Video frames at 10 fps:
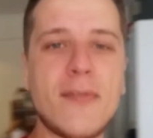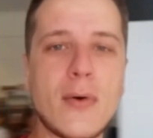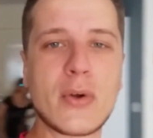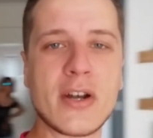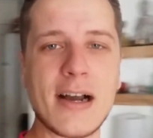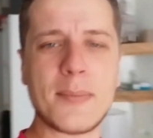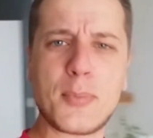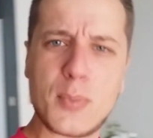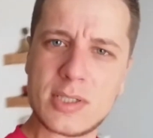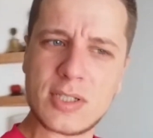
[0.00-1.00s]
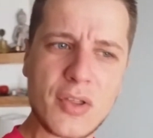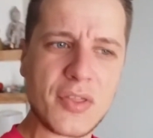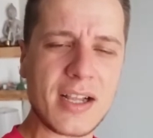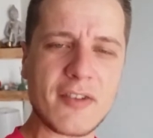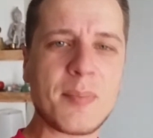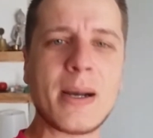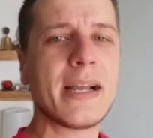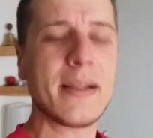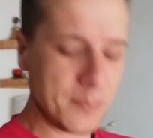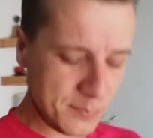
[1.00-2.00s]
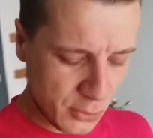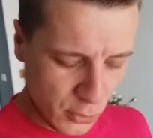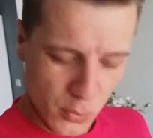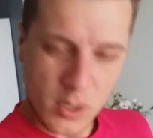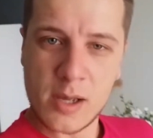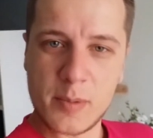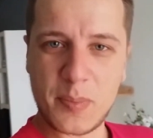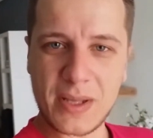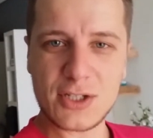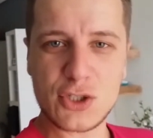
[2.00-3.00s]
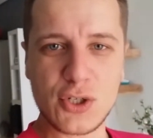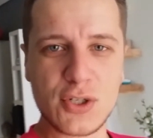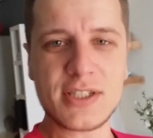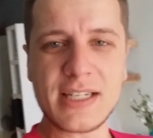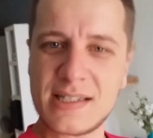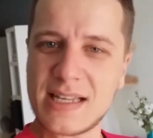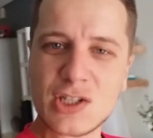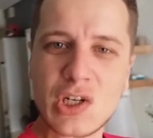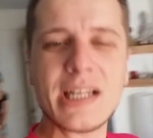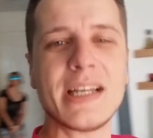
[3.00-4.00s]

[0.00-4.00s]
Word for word: woken up. What do you think of my new pink shirt? It is actually